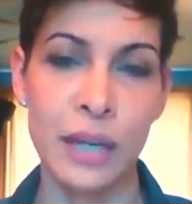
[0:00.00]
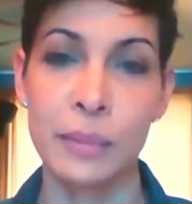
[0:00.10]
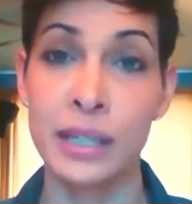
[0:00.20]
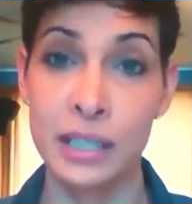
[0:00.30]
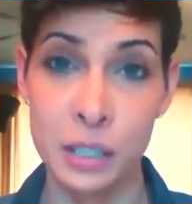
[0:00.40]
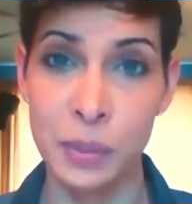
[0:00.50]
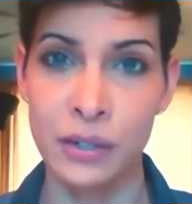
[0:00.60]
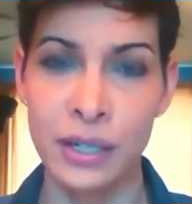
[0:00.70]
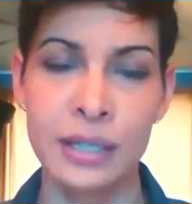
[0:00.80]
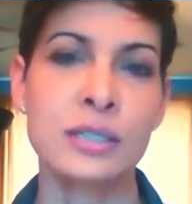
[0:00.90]
family
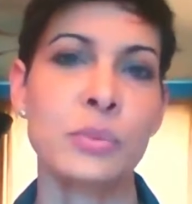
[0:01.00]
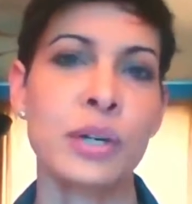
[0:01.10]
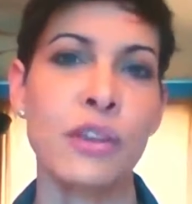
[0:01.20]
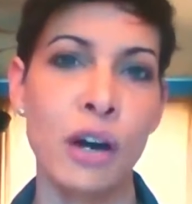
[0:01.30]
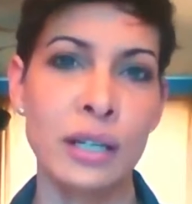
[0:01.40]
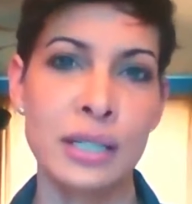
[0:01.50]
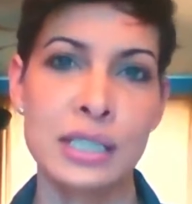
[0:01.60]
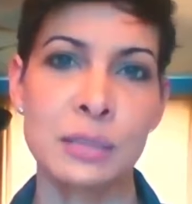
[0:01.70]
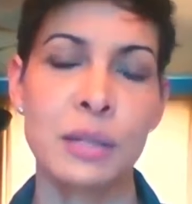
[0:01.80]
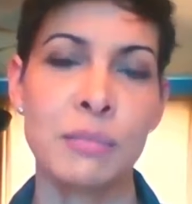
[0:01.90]
experience with
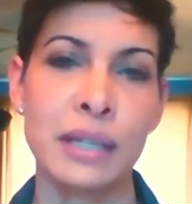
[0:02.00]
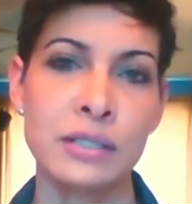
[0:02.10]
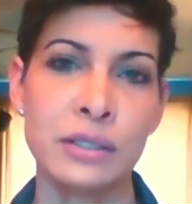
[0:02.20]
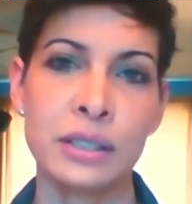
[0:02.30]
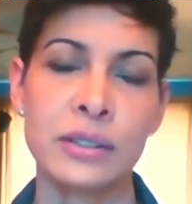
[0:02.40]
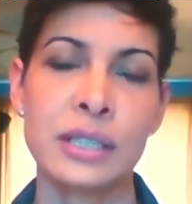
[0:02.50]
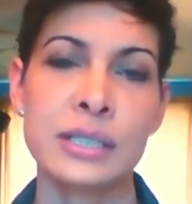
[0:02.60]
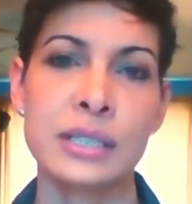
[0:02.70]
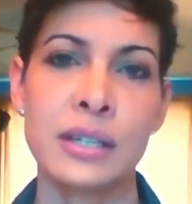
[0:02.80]
autism and mental illness,